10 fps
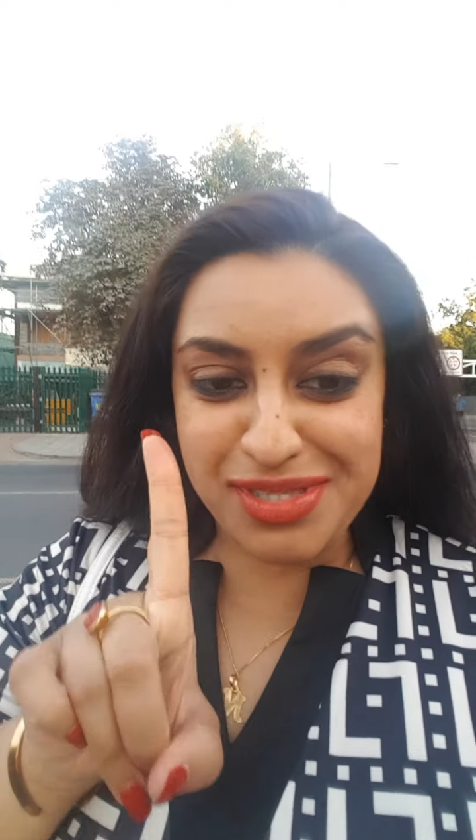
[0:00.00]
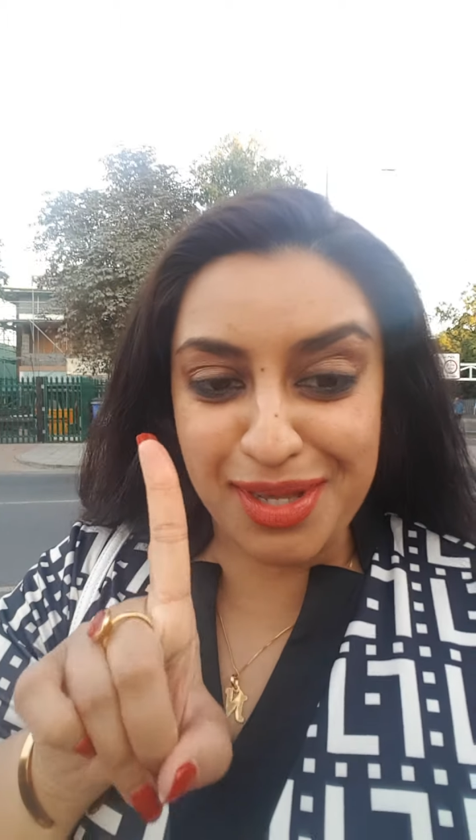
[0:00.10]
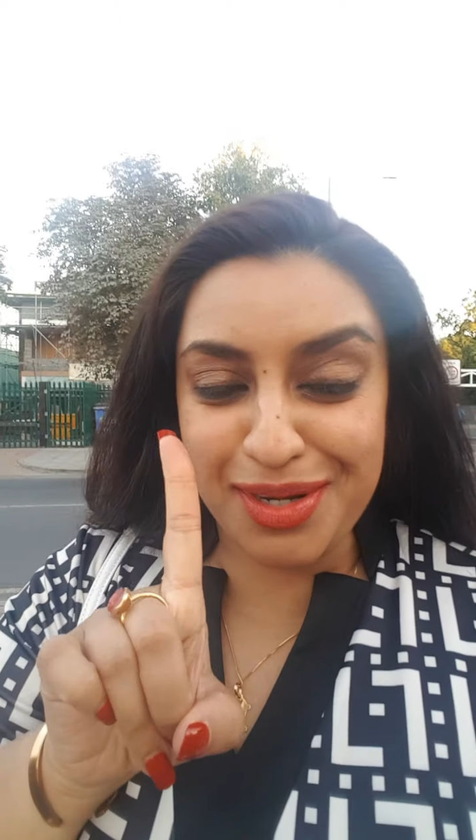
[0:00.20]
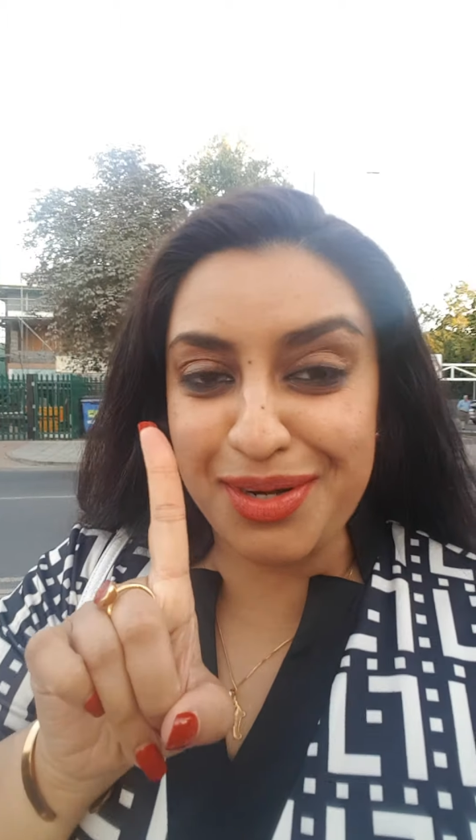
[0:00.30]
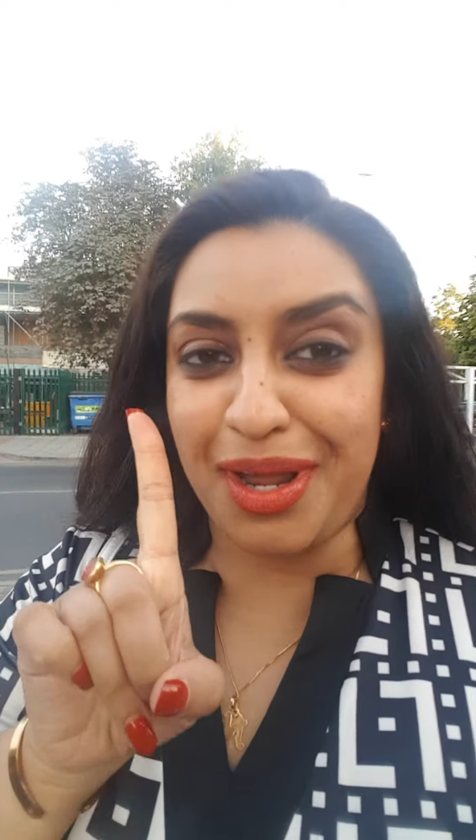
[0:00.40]

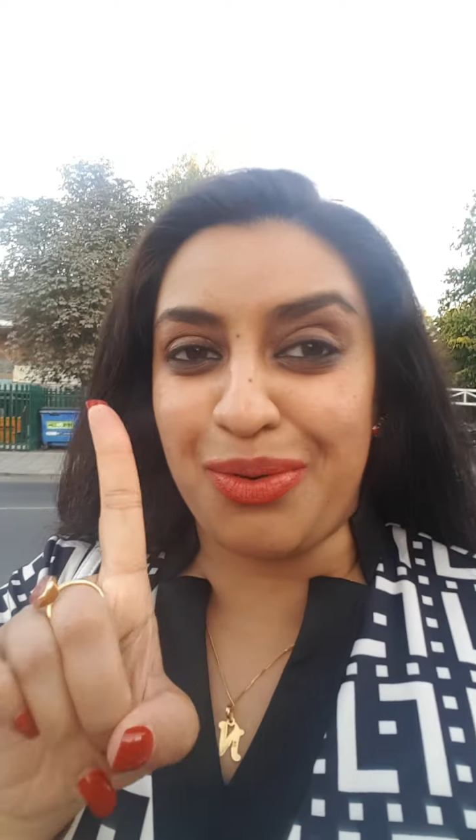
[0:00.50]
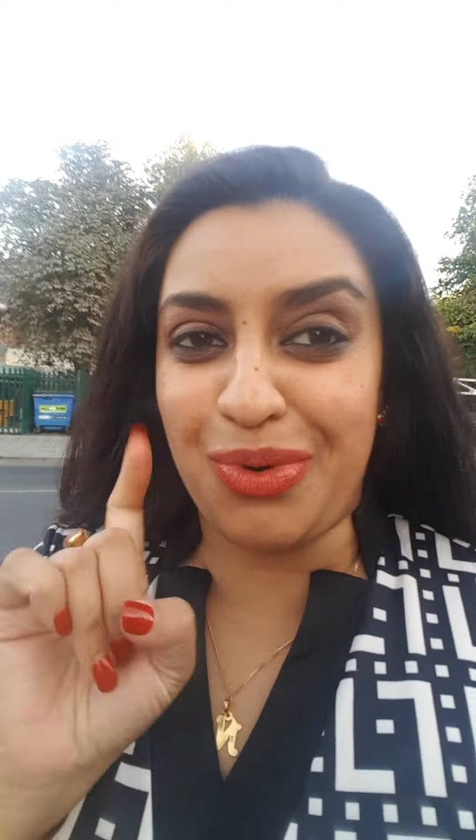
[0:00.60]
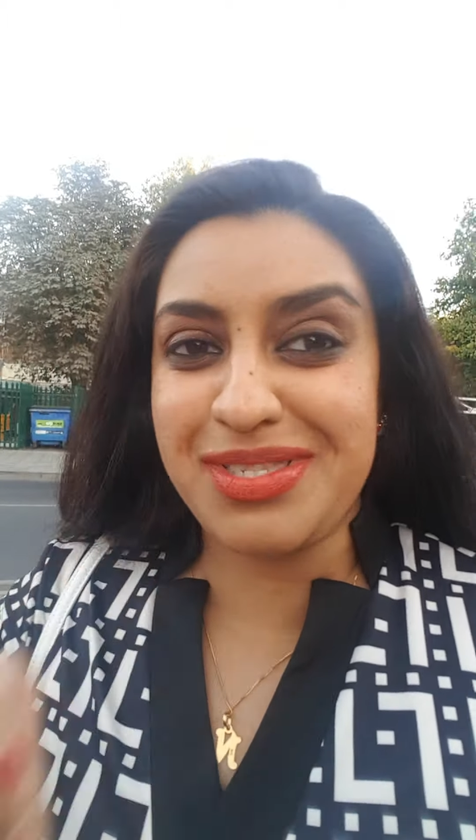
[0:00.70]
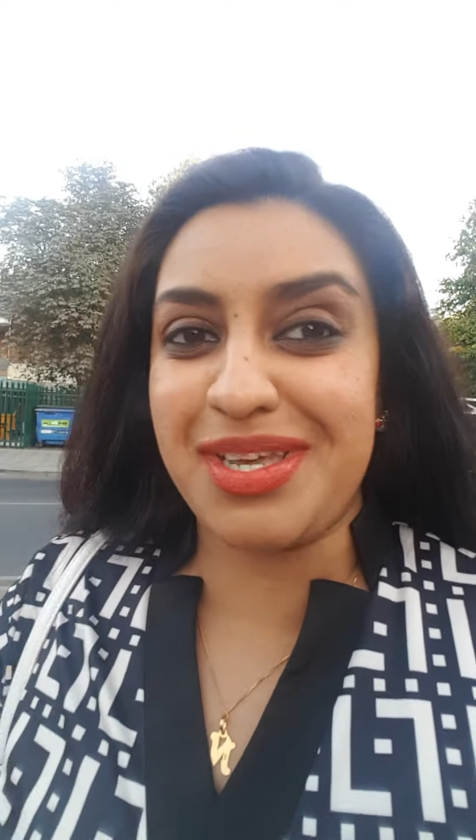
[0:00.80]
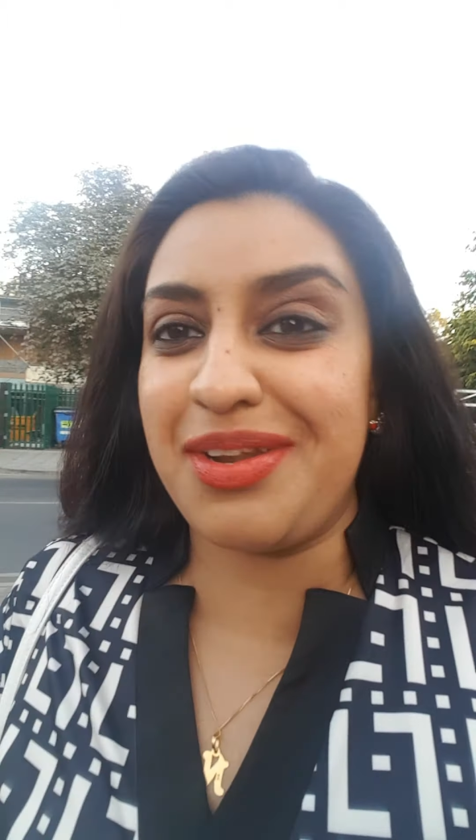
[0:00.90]
tenet and
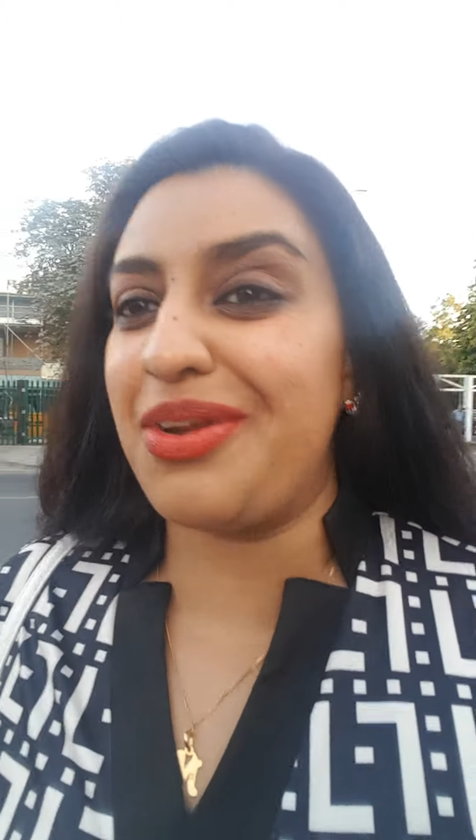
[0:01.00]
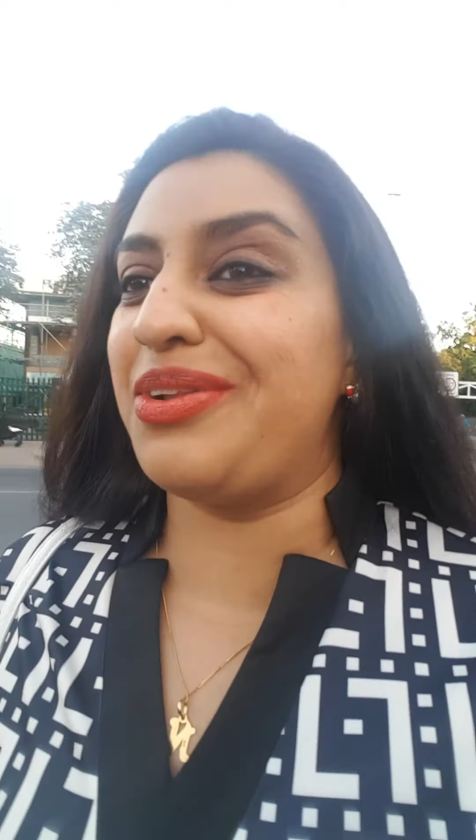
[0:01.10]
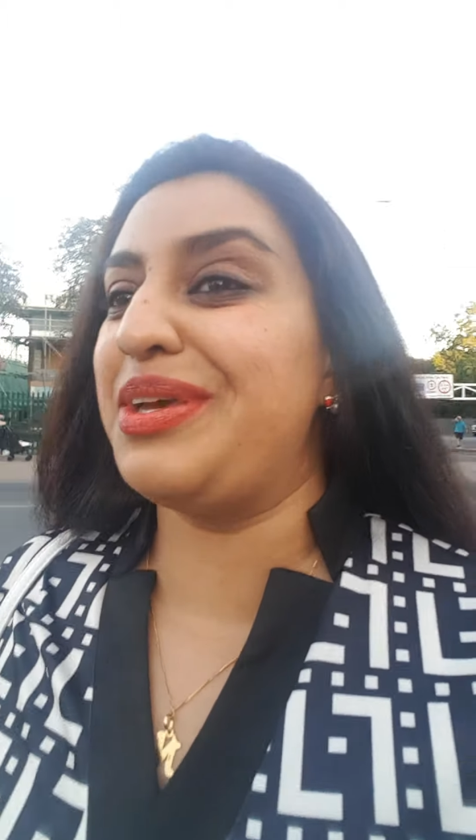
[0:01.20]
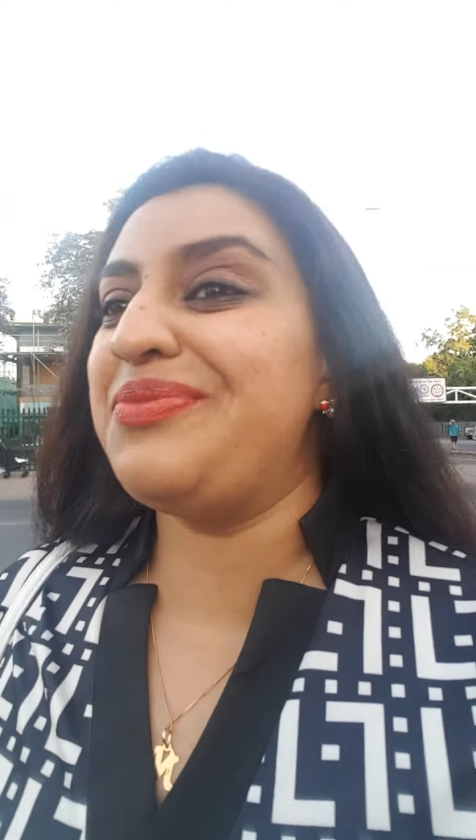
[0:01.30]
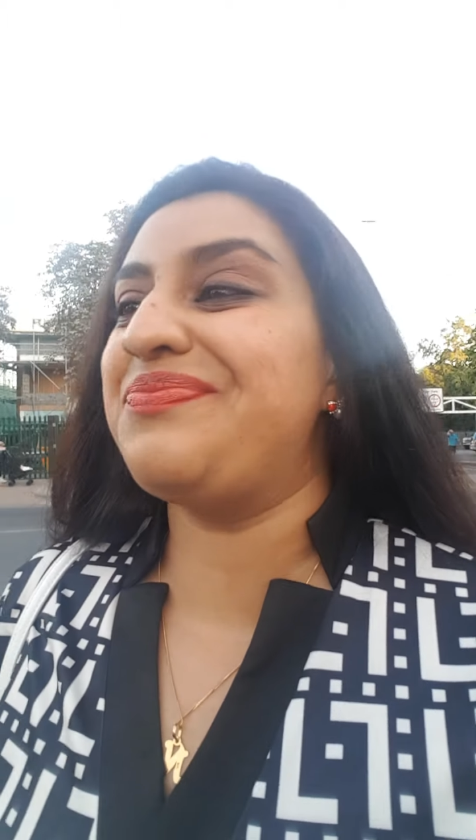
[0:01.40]
one tenet
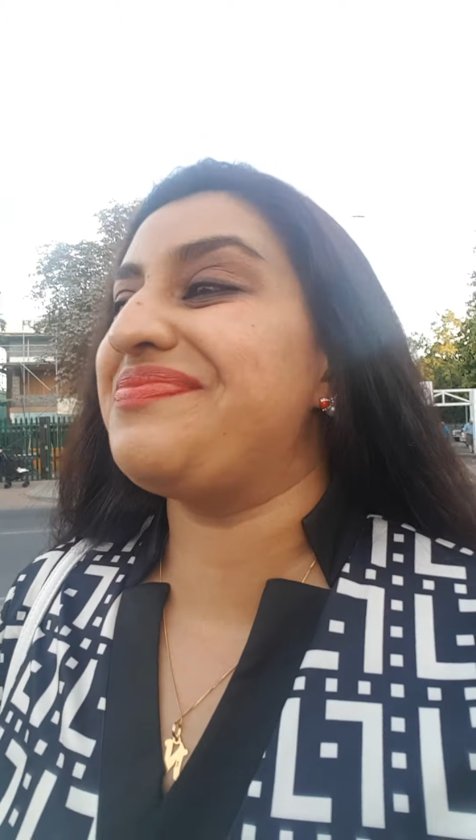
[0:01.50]
only.